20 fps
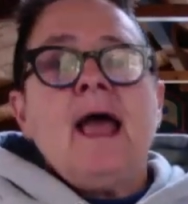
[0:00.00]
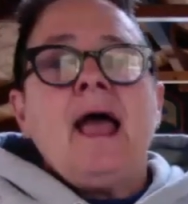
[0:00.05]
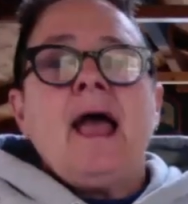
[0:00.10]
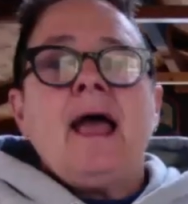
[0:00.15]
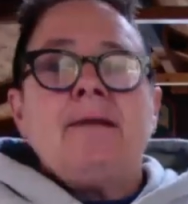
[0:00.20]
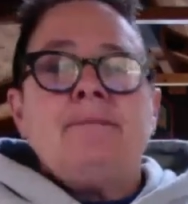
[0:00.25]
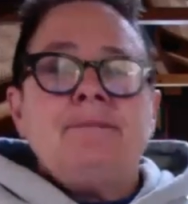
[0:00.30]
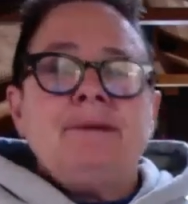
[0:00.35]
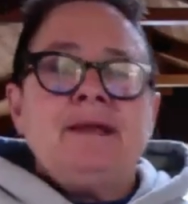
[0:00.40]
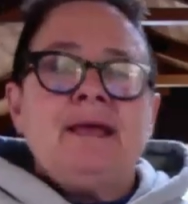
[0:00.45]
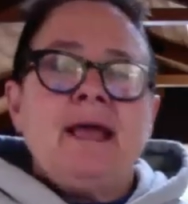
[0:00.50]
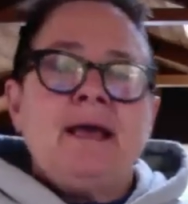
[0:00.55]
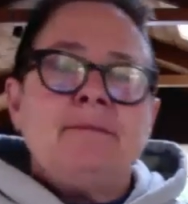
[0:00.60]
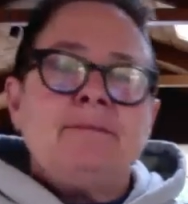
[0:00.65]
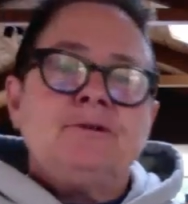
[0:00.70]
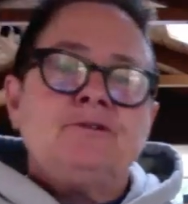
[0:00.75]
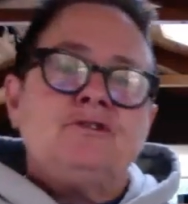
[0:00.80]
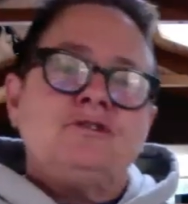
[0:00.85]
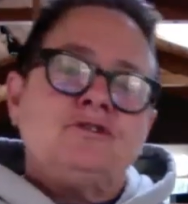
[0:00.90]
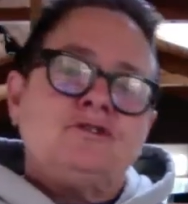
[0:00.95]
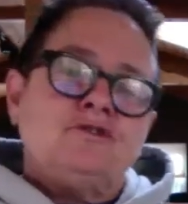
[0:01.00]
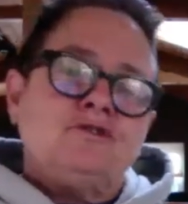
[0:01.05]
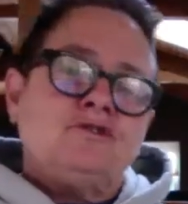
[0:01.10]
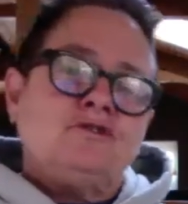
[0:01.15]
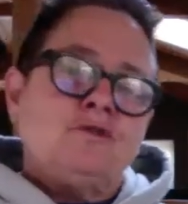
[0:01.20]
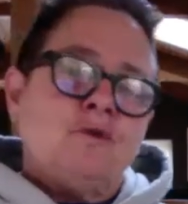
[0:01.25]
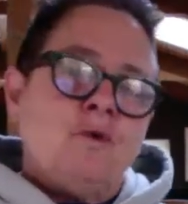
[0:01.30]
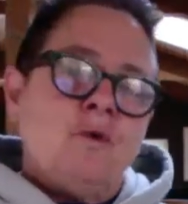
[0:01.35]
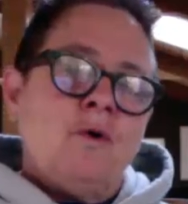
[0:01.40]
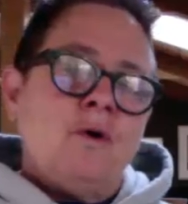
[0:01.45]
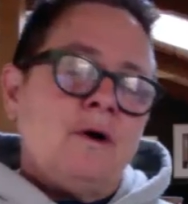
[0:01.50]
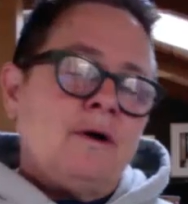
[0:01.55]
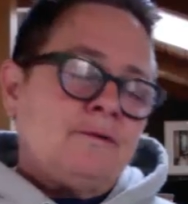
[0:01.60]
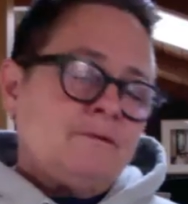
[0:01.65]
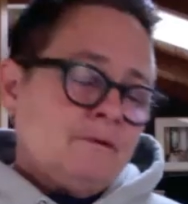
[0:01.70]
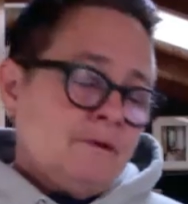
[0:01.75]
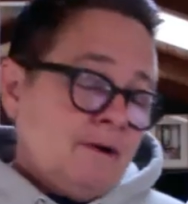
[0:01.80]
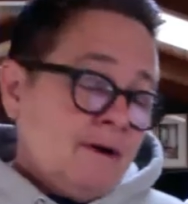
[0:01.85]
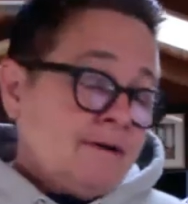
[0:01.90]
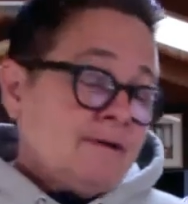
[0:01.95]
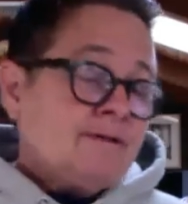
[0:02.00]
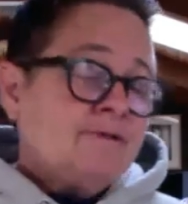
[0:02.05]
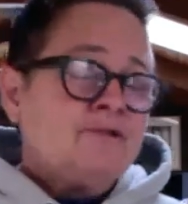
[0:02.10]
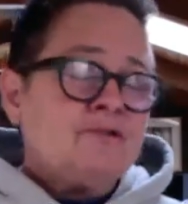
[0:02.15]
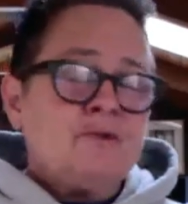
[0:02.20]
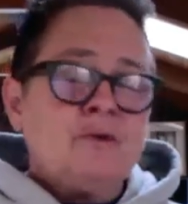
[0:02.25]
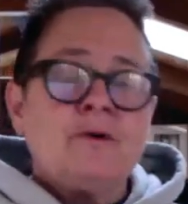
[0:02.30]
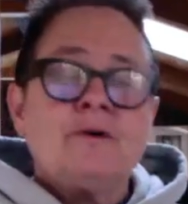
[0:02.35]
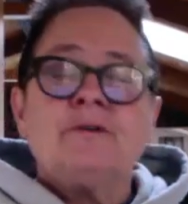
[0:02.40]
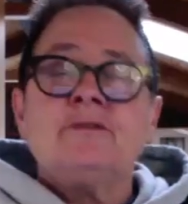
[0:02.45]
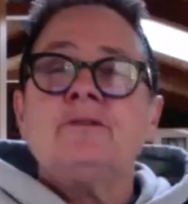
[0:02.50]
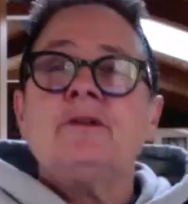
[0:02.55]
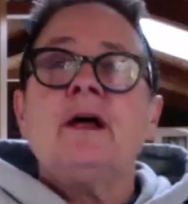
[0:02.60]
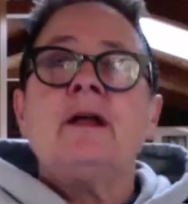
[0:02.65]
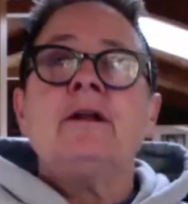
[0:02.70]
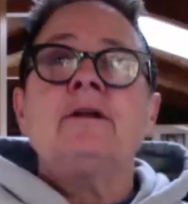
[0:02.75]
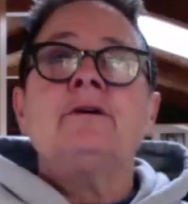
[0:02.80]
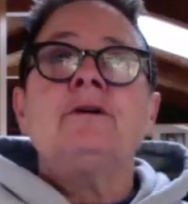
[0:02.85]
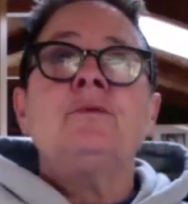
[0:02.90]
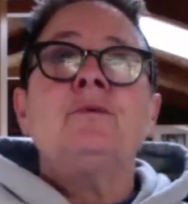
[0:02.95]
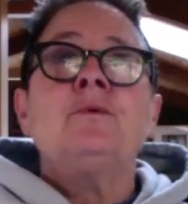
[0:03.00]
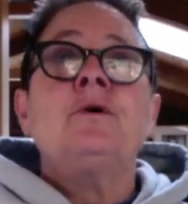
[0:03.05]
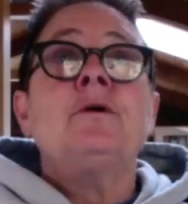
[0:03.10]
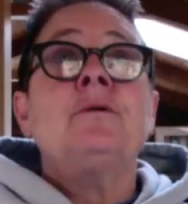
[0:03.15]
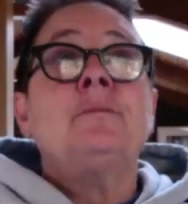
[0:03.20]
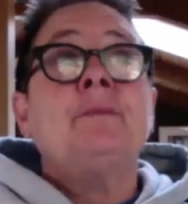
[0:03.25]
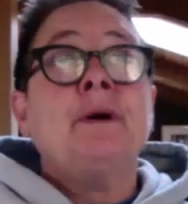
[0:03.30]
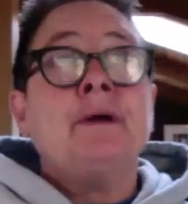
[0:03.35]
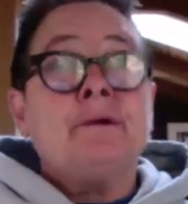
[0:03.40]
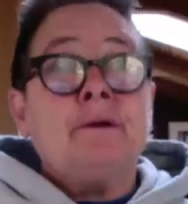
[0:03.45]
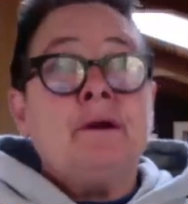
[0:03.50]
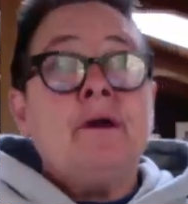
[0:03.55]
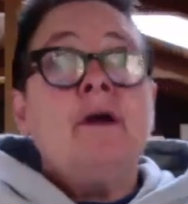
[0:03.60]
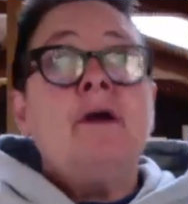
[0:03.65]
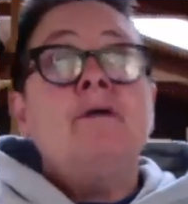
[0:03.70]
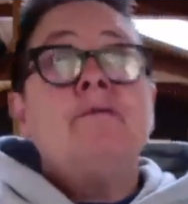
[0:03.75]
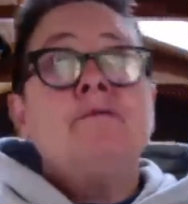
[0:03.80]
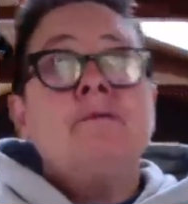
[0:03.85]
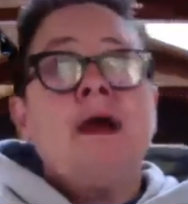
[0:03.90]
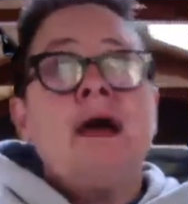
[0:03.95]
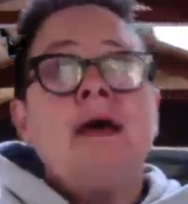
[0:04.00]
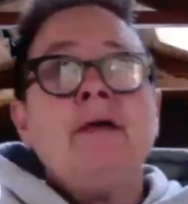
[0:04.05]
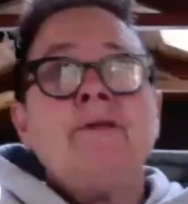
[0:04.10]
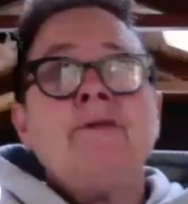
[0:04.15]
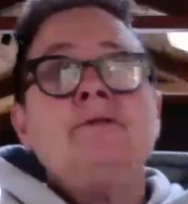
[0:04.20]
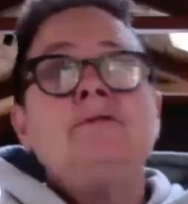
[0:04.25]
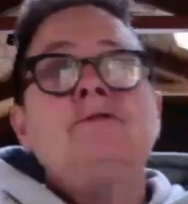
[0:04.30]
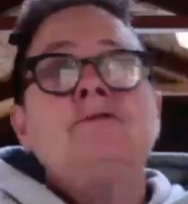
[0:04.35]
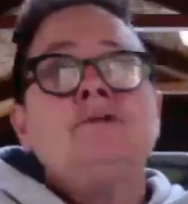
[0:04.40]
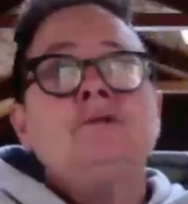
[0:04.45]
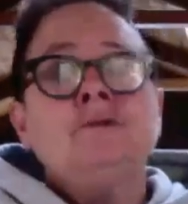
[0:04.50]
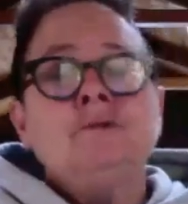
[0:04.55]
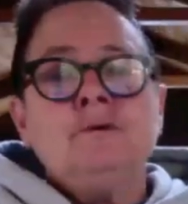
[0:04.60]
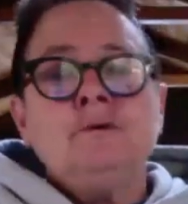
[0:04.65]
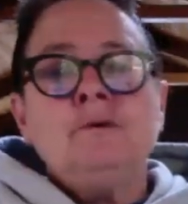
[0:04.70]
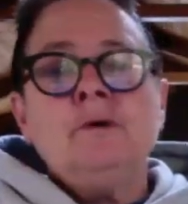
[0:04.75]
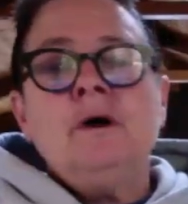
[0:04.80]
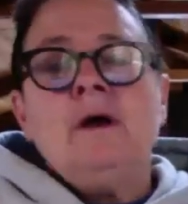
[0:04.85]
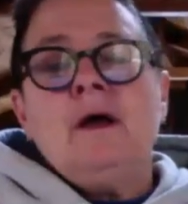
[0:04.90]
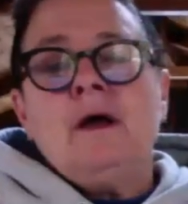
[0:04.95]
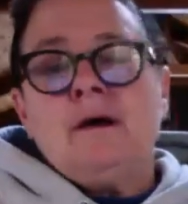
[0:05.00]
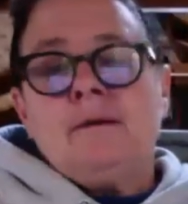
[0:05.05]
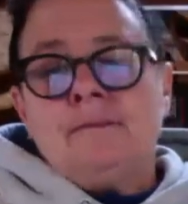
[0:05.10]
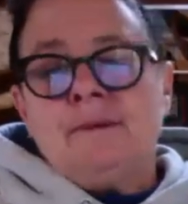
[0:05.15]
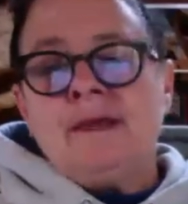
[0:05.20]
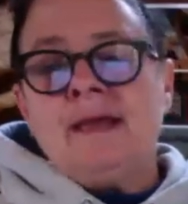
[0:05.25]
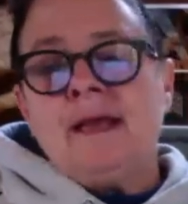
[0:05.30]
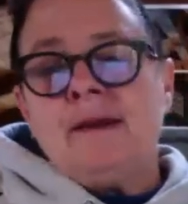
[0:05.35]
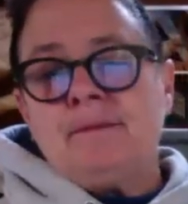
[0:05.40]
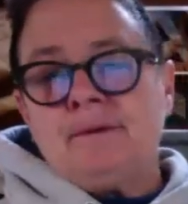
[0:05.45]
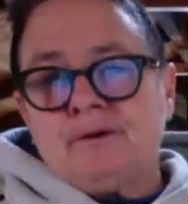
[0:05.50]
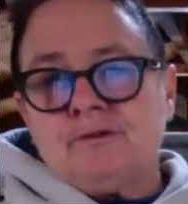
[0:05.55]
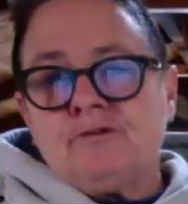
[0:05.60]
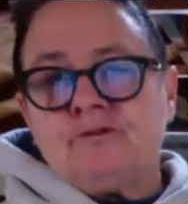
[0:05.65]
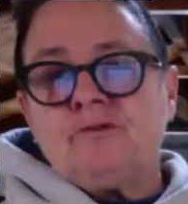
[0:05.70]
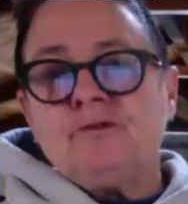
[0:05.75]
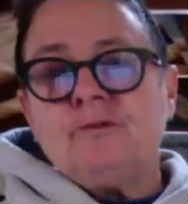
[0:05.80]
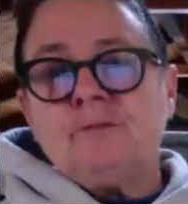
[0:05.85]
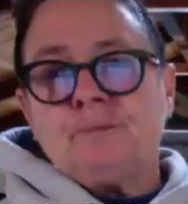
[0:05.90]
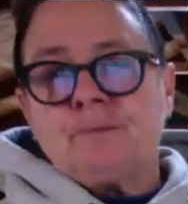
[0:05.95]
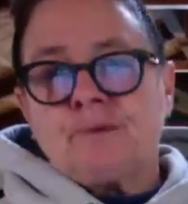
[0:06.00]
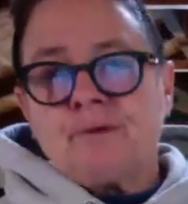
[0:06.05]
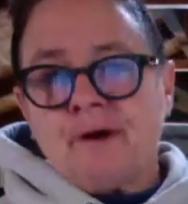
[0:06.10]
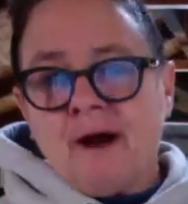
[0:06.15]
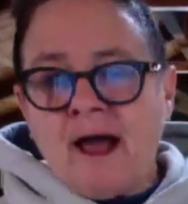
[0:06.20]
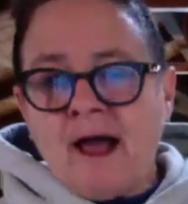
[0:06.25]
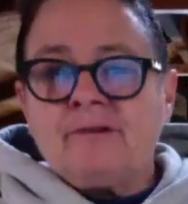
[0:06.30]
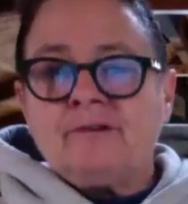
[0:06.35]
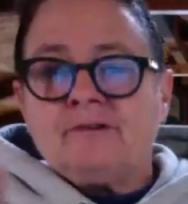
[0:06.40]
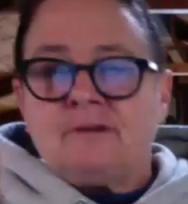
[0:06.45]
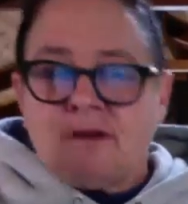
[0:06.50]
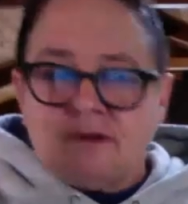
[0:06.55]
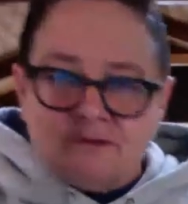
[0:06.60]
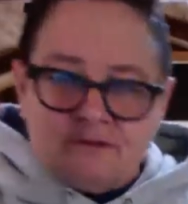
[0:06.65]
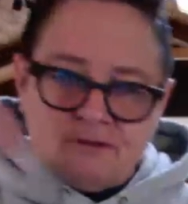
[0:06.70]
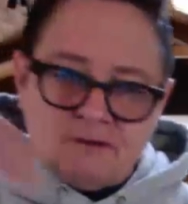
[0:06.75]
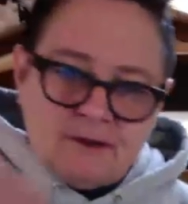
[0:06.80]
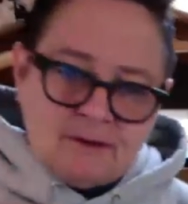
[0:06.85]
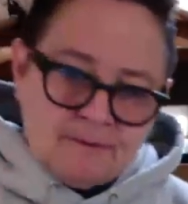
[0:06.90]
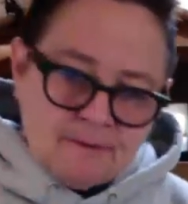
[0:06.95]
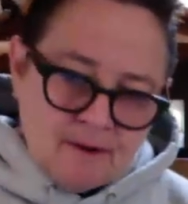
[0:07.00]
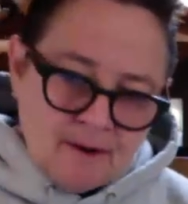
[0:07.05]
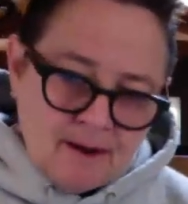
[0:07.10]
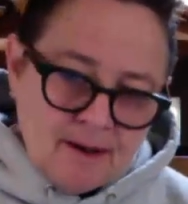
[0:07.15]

and be able to store, and store is not a good word, but rather to be able to process it